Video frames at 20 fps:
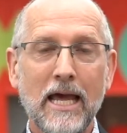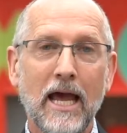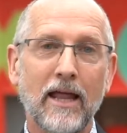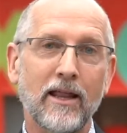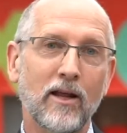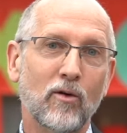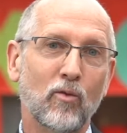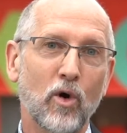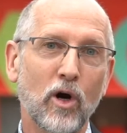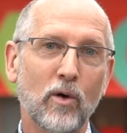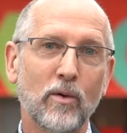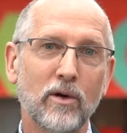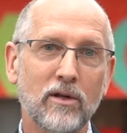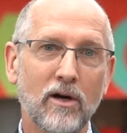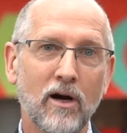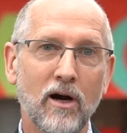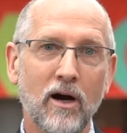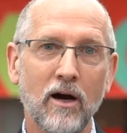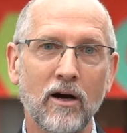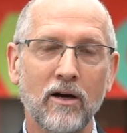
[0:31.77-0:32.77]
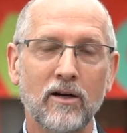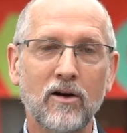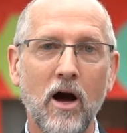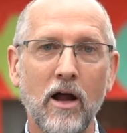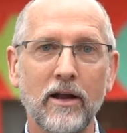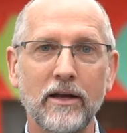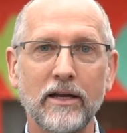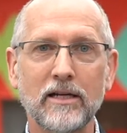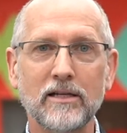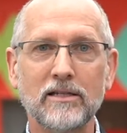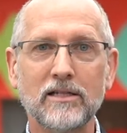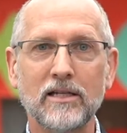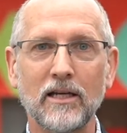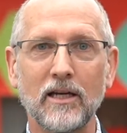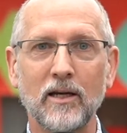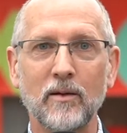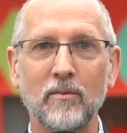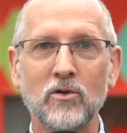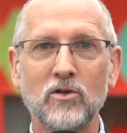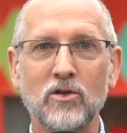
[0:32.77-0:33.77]
and then work with our continent
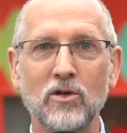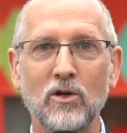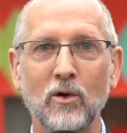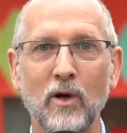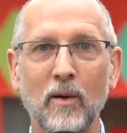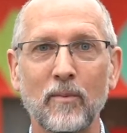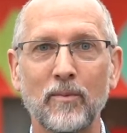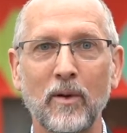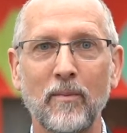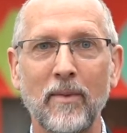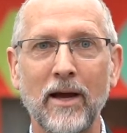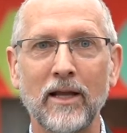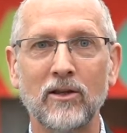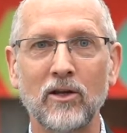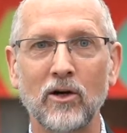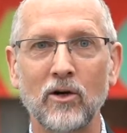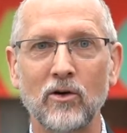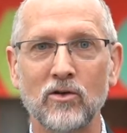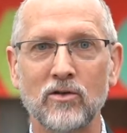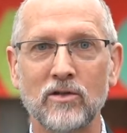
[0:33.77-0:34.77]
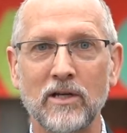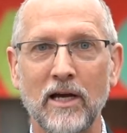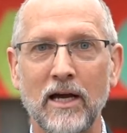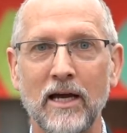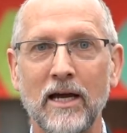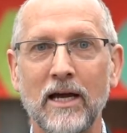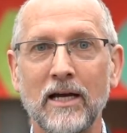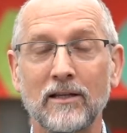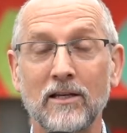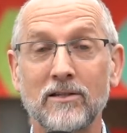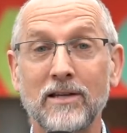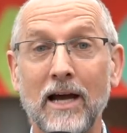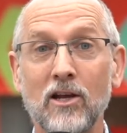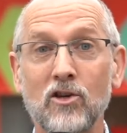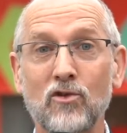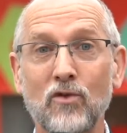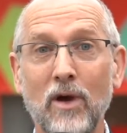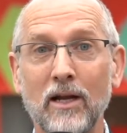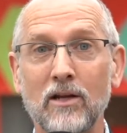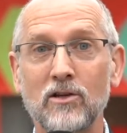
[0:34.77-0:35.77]
teams to implement those
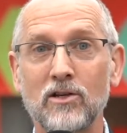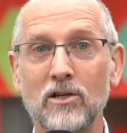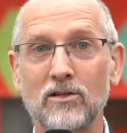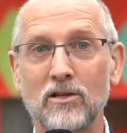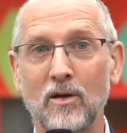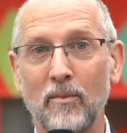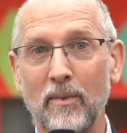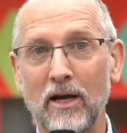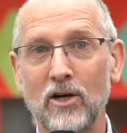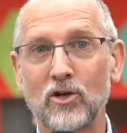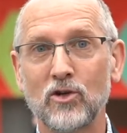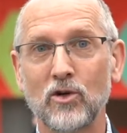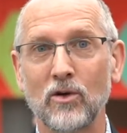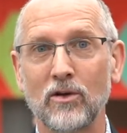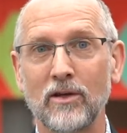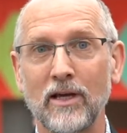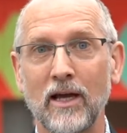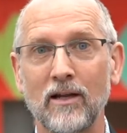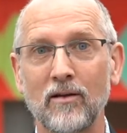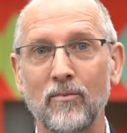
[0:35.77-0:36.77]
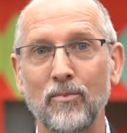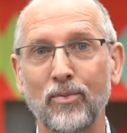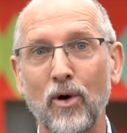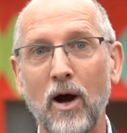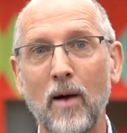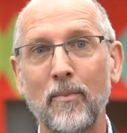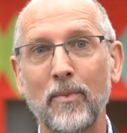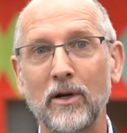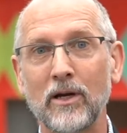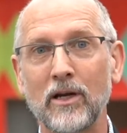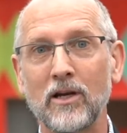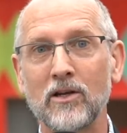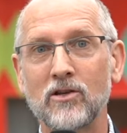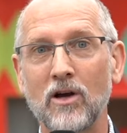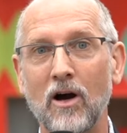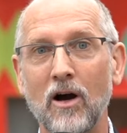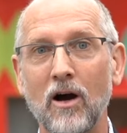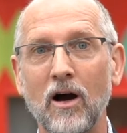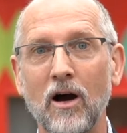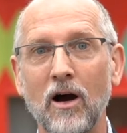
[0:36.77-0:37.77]
design strategies to make sure that
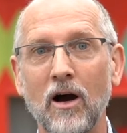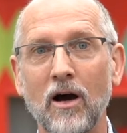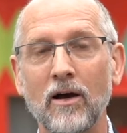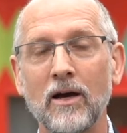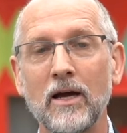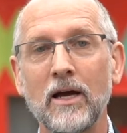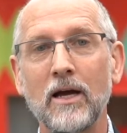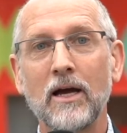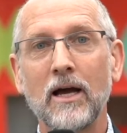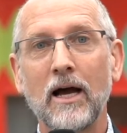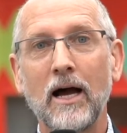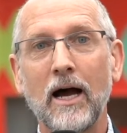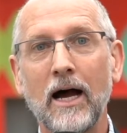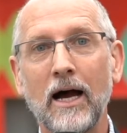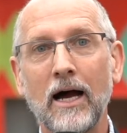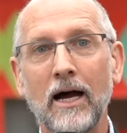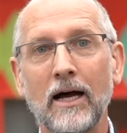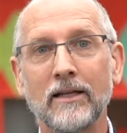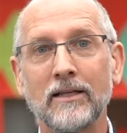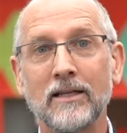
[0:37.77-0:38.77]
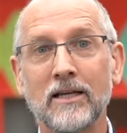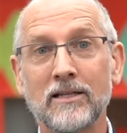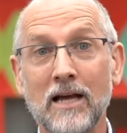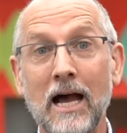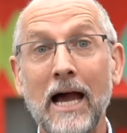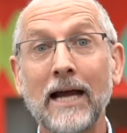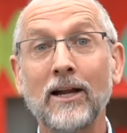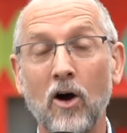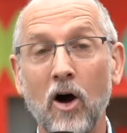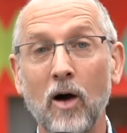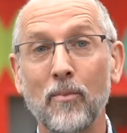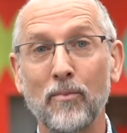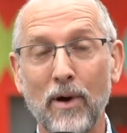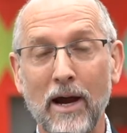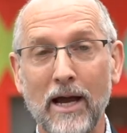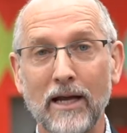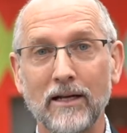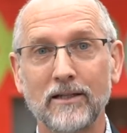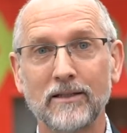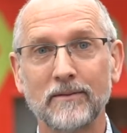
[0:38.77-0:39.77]
properties are designed on
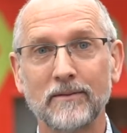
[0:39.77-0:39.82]
brand.